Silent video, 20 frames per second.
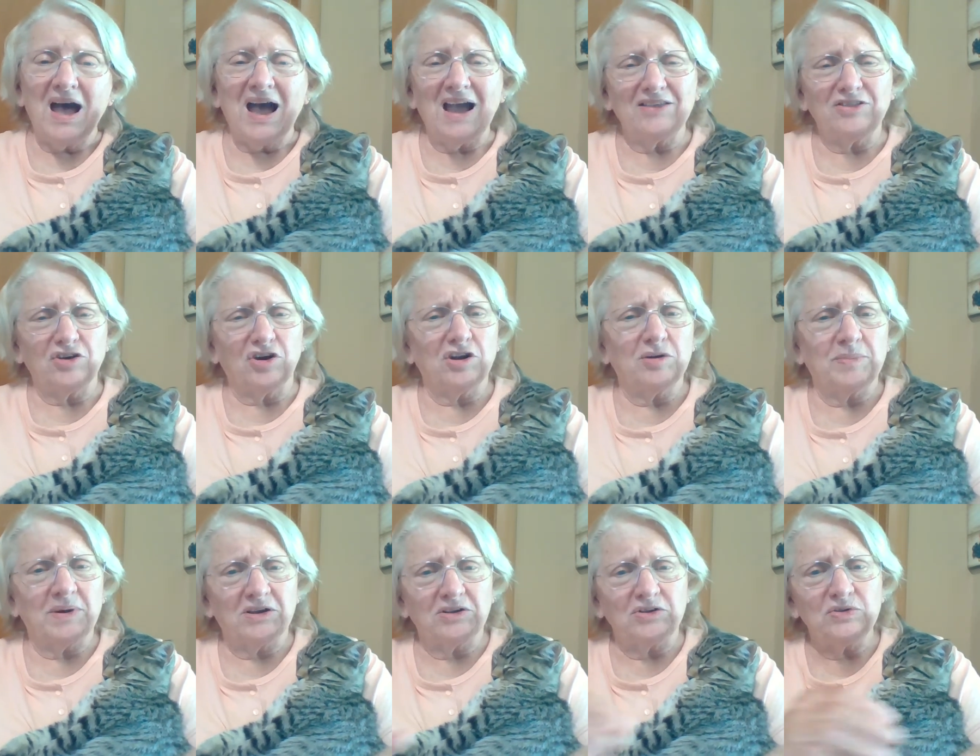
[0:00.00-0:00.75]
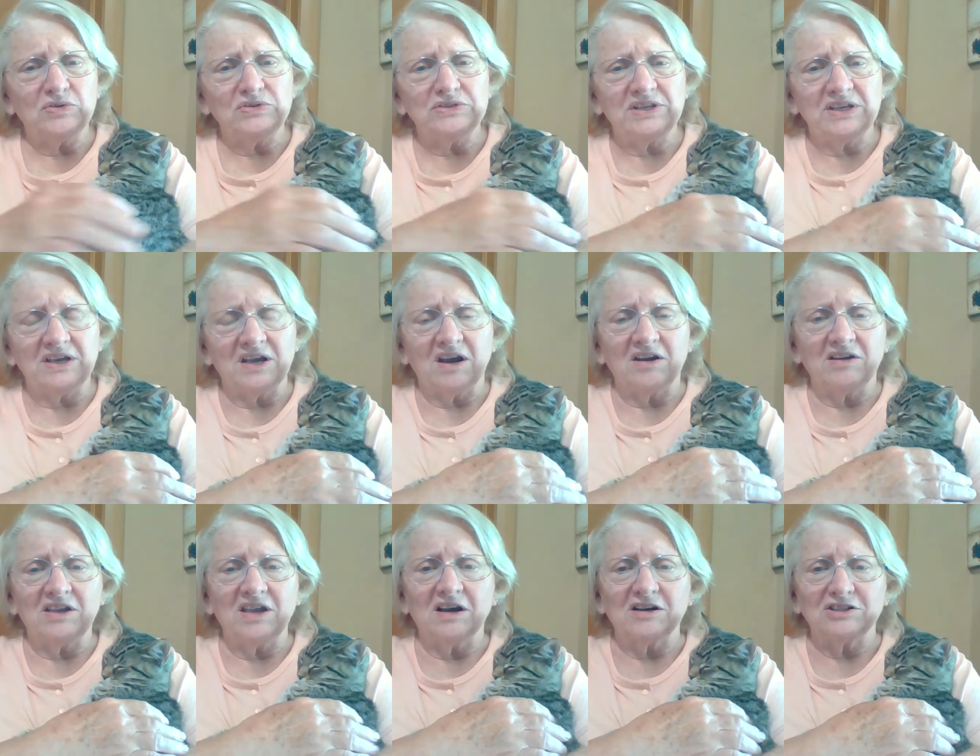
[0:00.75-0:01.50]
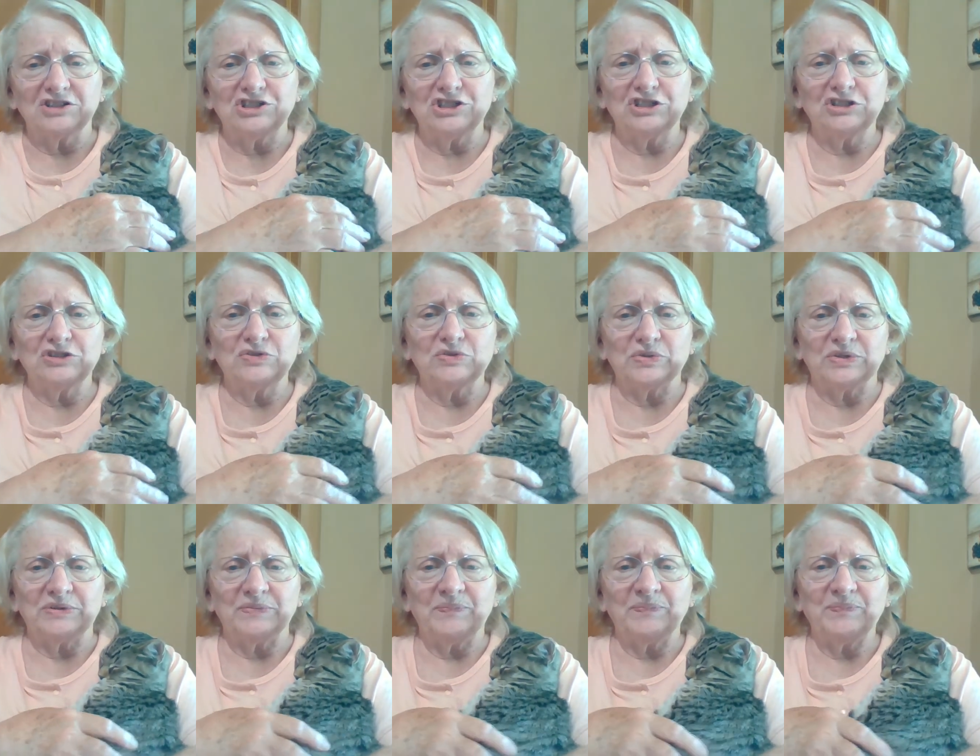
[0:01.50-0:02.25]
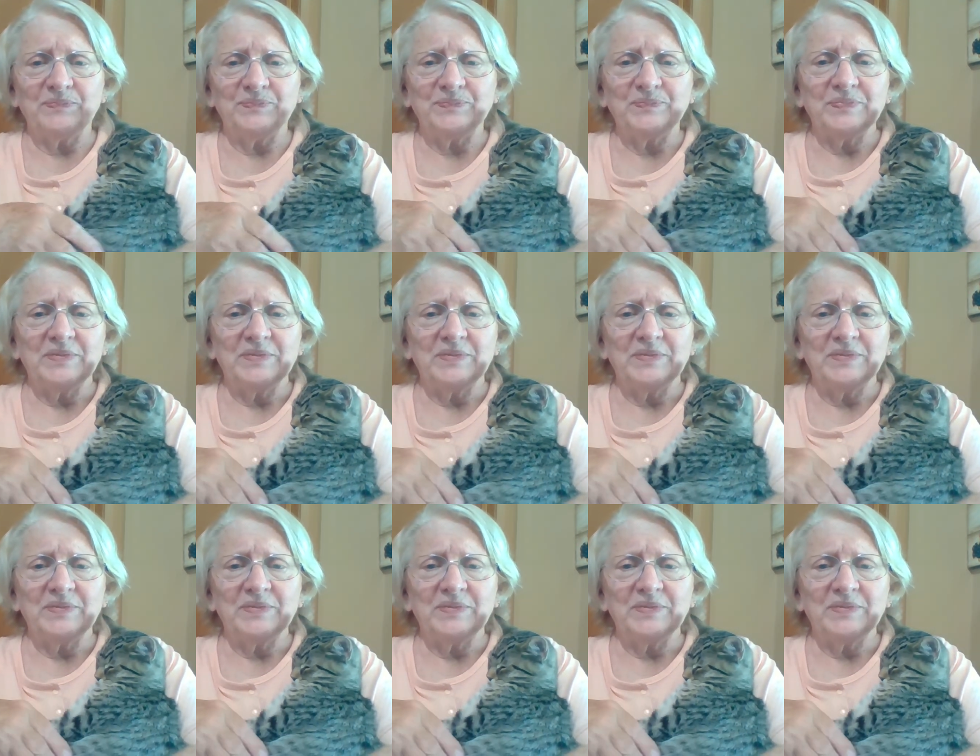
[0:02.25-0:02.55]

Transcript: I thought about using our young children